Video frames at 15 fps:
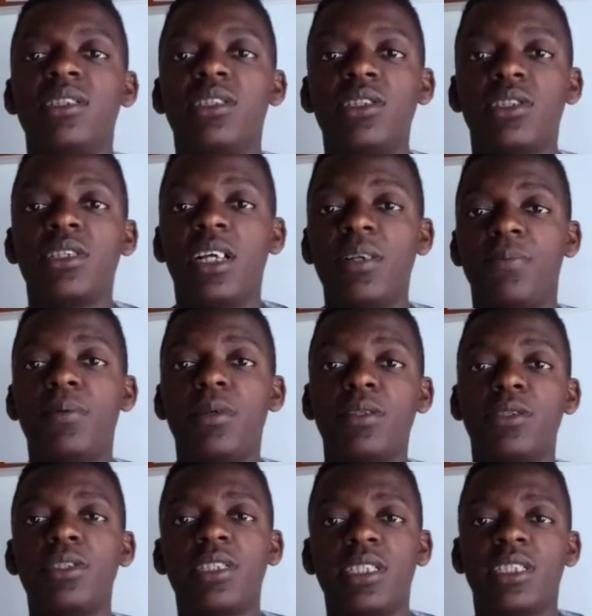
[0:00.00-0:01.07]
usually
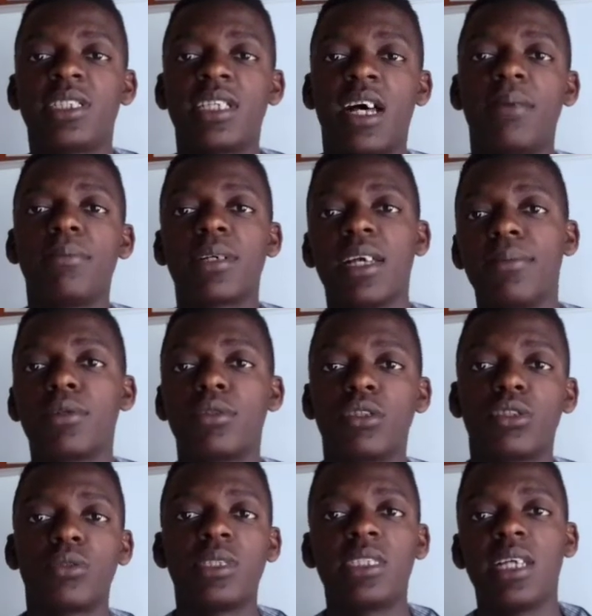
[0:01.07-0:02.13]
produces some
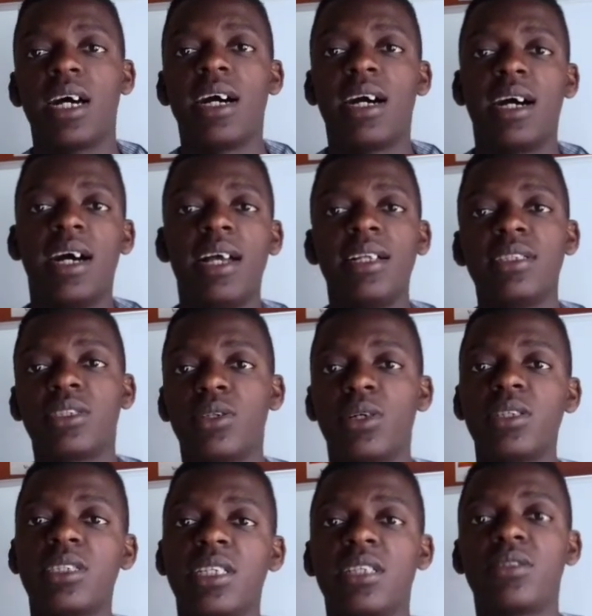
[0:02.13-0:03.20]
chemicals which are highly
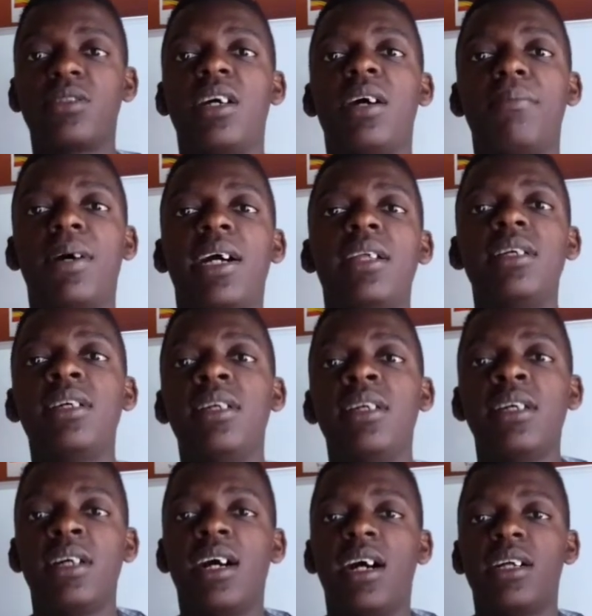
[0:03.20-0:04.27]
toxic to the body,
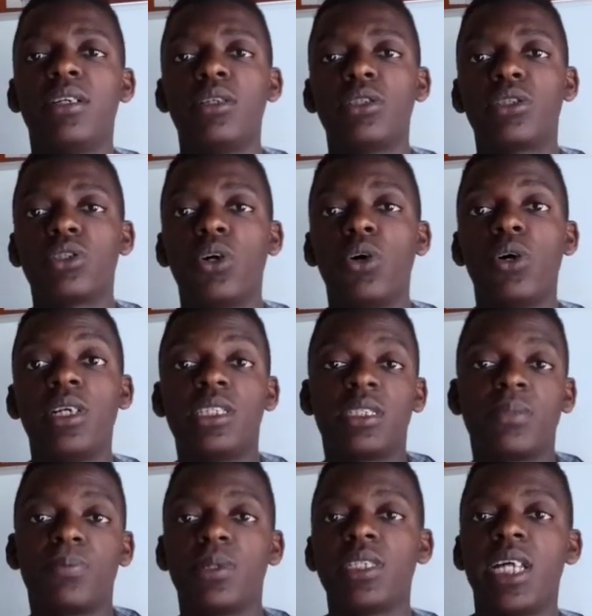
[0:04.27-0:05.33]
and also
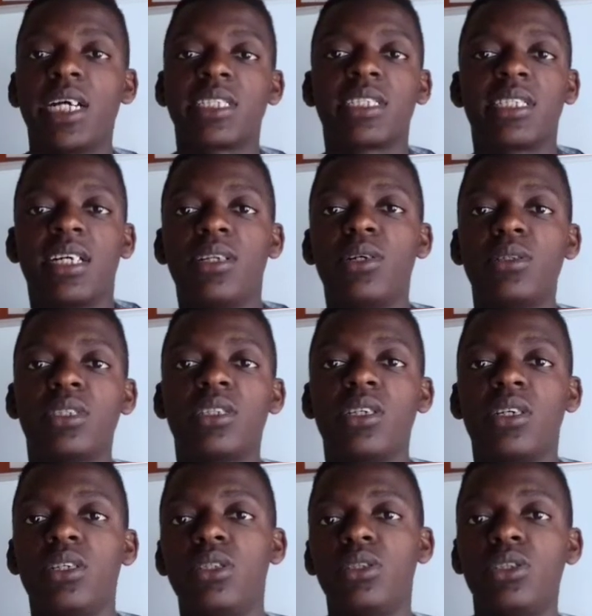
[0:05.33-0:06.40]
its products are not
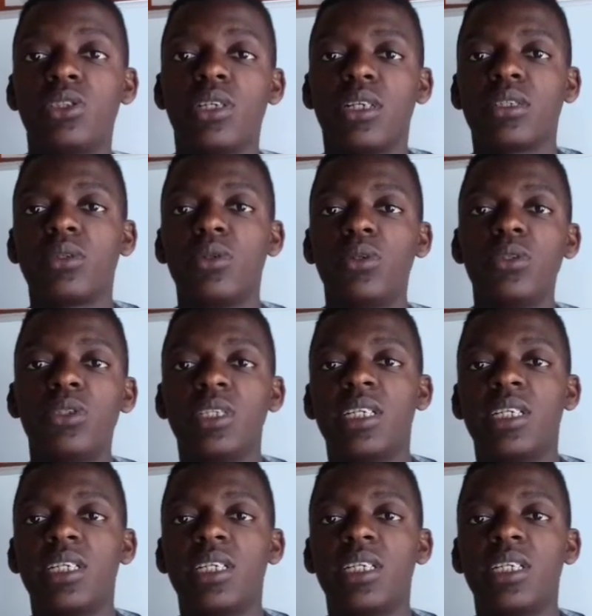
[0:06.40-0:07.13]
usually good.